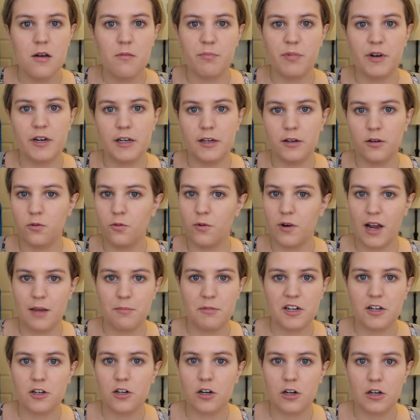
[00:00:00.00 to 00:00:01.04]
But when I'm
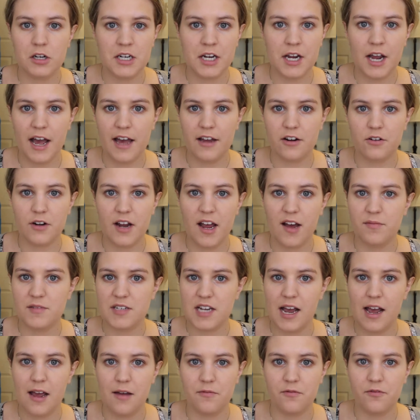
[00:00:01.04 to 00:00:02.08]
in a hurry, I don't have
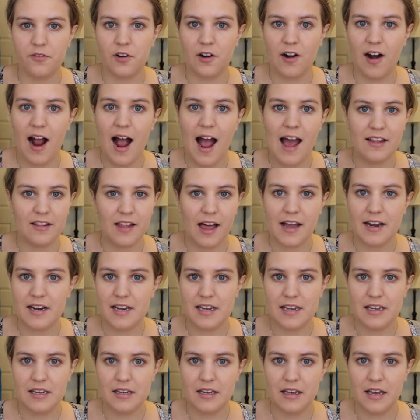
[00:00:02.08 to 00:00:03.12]
time for
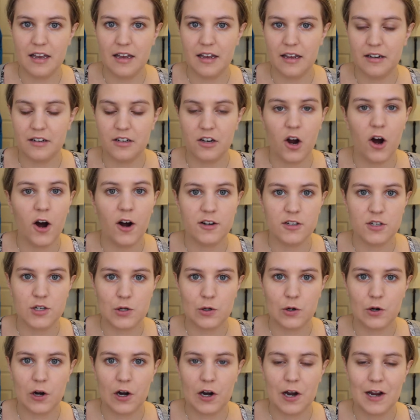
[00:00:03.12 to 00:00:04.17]
highlighting and
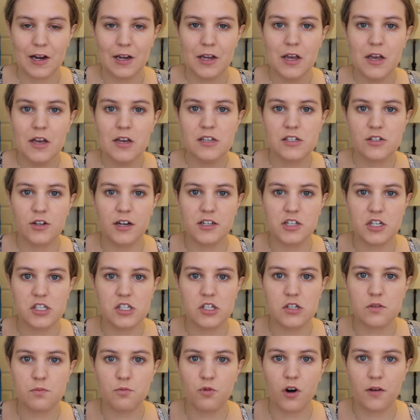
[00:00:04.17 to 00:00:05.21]
contouring, so I just
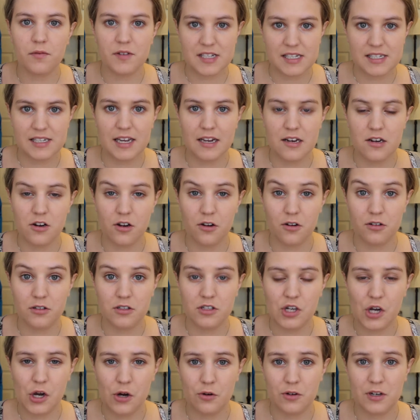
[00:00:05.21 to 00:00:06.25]
use more of a skin
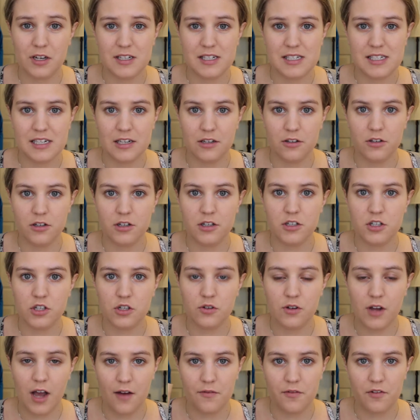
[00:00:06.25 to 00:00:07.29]
tone concealer
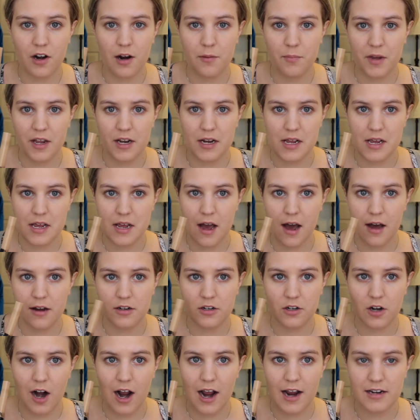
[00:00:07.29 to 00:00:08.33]
to cover up any
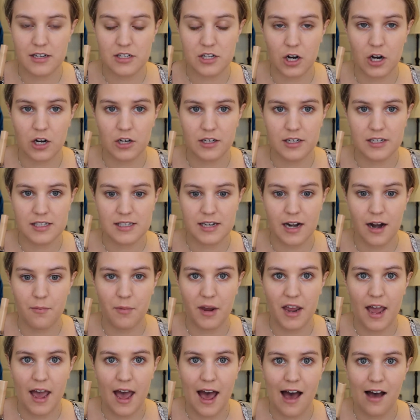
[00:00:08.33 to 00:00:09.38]
under eye darkness that I
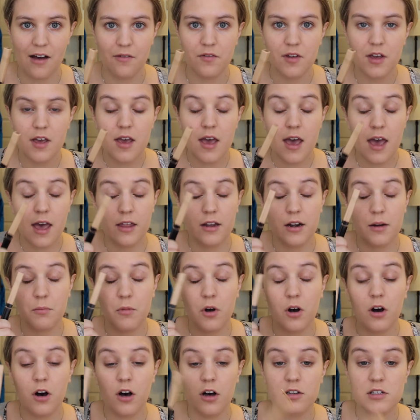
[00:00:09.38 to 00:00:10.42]
may have. And I'm
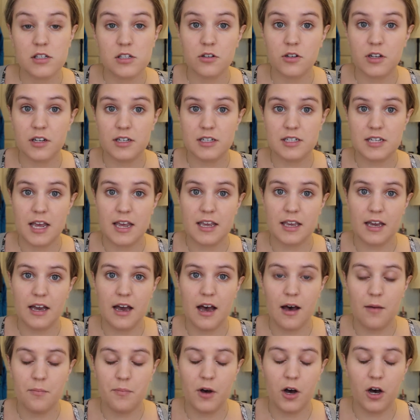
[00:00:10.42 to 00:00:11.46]
also going to take it
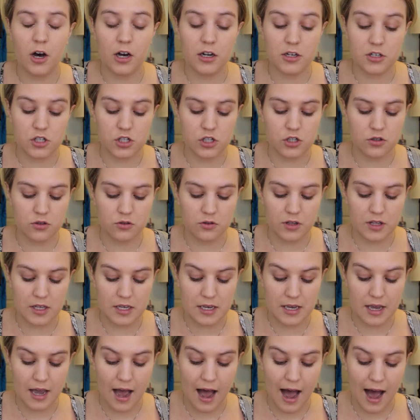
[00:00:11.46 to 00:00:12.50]
up onto
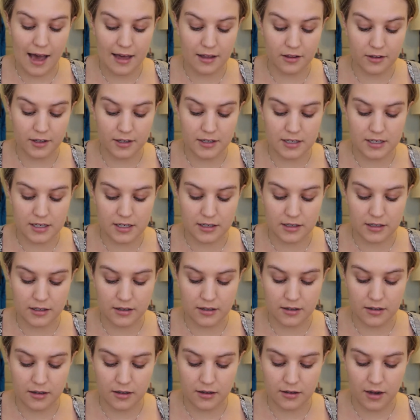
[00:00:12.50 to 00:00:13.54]
the eyelid to
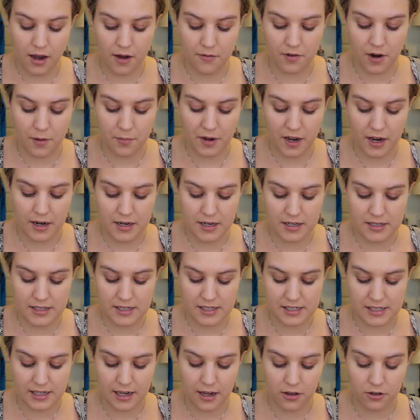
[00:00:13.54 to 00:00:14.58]
cover up any
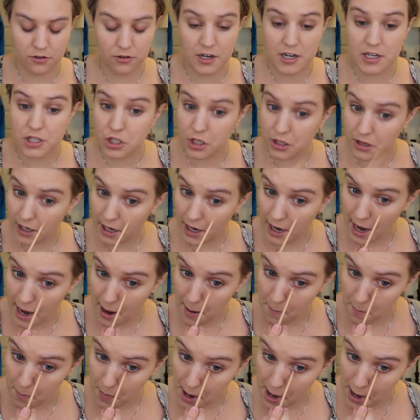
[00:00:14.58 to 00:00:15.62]
discoloration that I
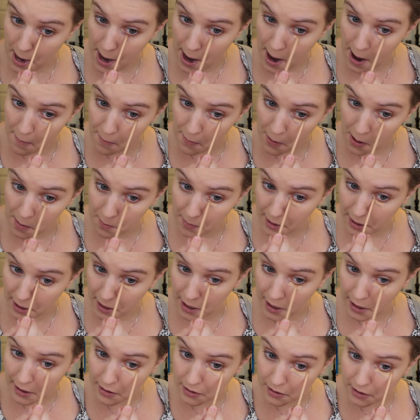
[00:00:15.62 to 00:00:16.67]
may have on my
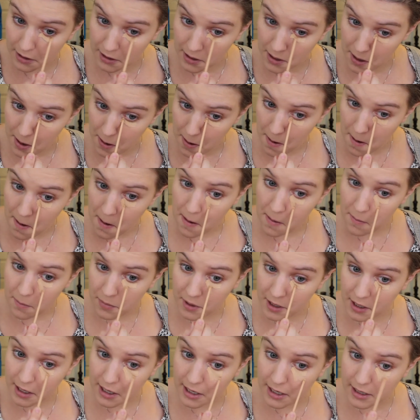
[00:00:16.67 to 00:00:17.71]
eyelid,
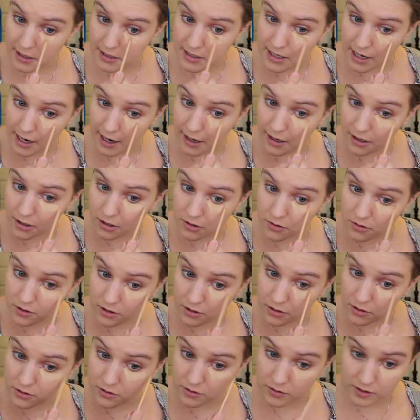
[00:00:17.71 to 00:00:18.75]
because I don't
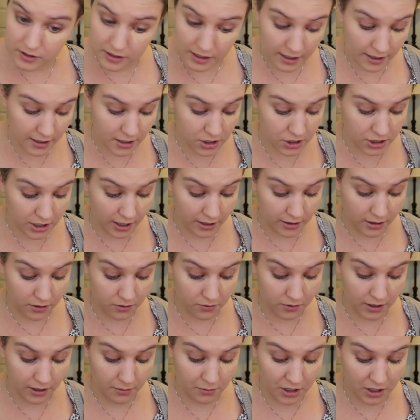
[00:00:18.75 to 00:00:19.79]
use eyeshadow
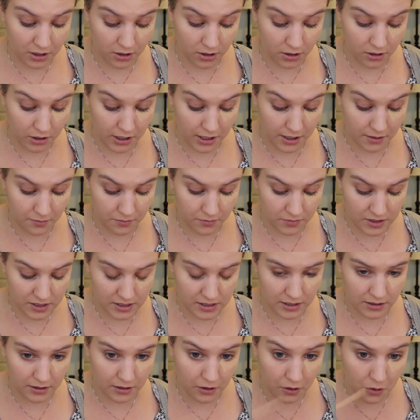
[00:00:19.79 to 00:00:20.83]
when I'm in a hurry.
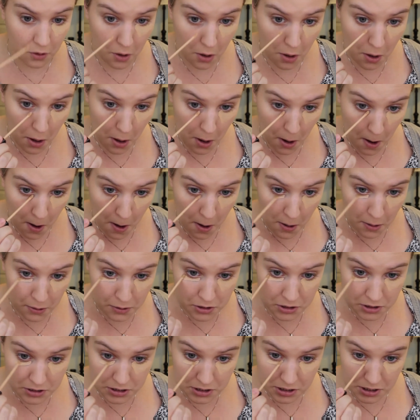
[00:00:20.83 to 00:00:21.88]
So
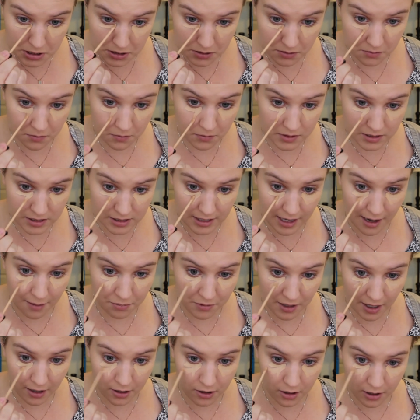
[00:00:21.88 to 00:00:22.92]
just
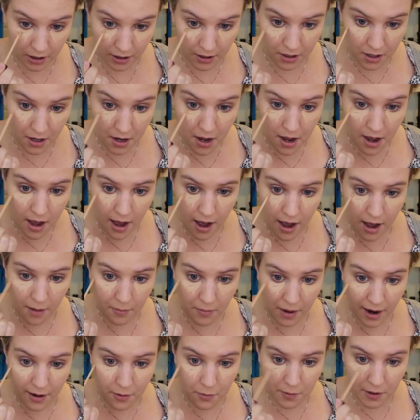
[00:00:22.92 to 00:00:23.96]
slap that on.
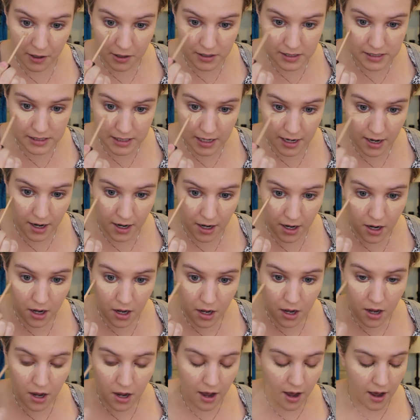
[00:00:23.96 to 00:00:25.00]
I will say
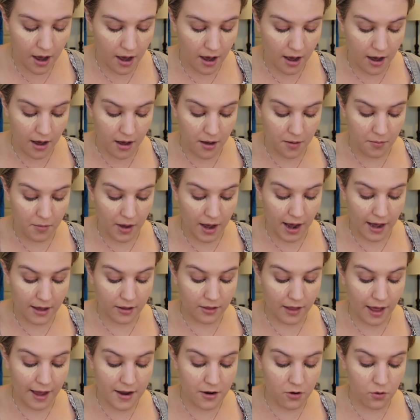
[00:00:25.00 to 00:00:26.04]
I
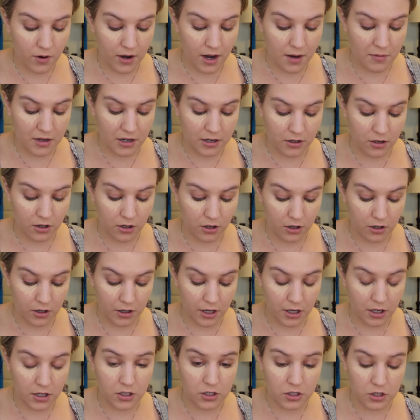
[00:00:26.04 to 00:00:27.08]
like when I'm in a
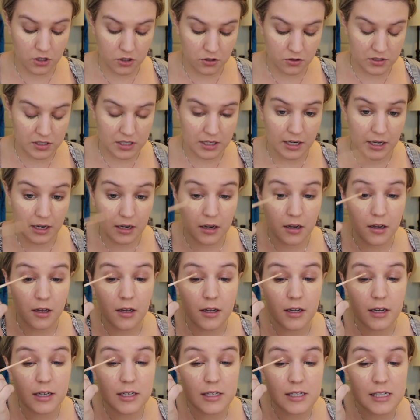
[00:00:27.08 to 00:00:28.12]
hurry using
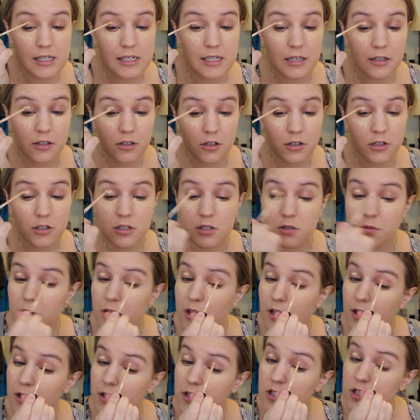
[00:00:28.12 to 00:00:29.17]
concealers
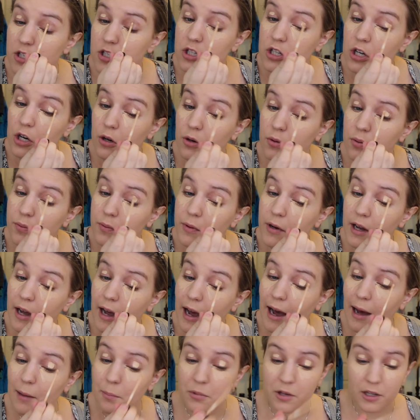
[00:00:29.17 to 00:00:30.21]
with a doe foot
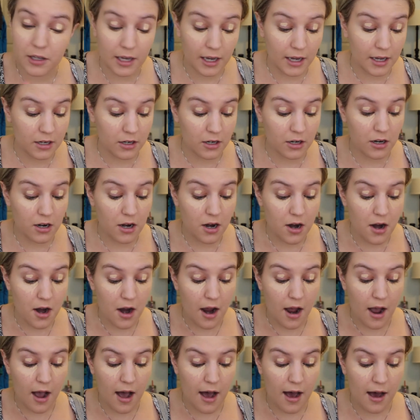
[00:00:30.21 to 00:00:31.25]
applicator.
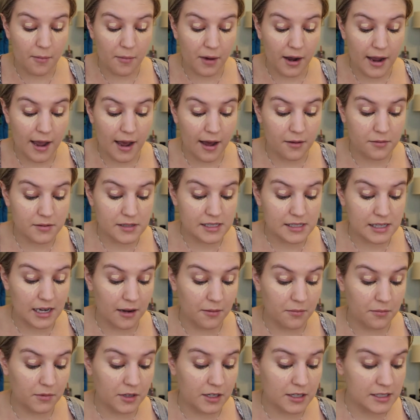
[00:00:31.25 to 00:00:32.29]
I have
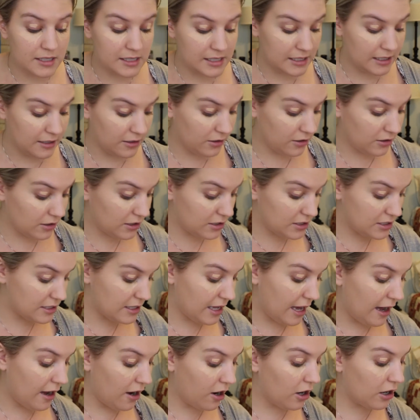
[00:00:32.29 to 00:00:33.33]
some concealers
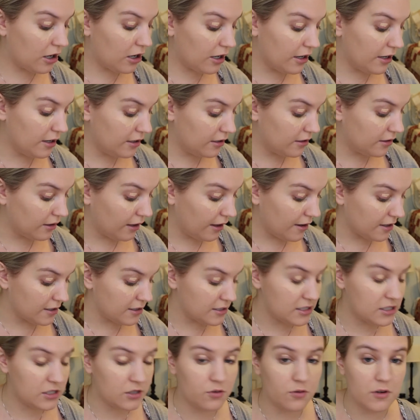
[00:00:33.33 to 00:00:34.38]
that are in like a
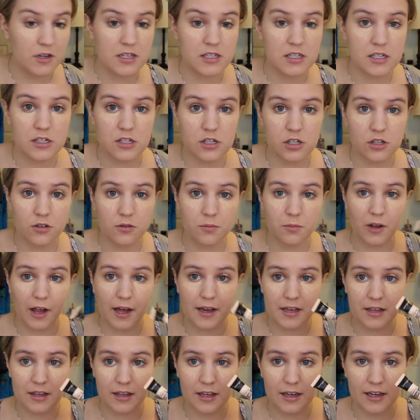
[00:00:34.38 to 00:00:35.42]
squeezy tube
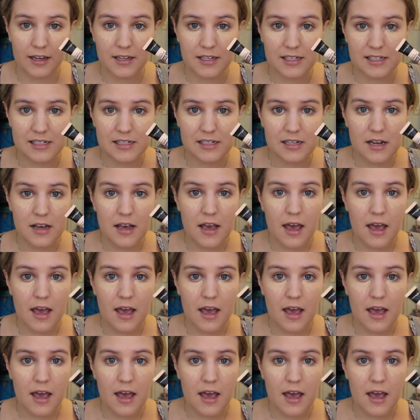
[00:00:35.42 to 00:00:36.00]
like this,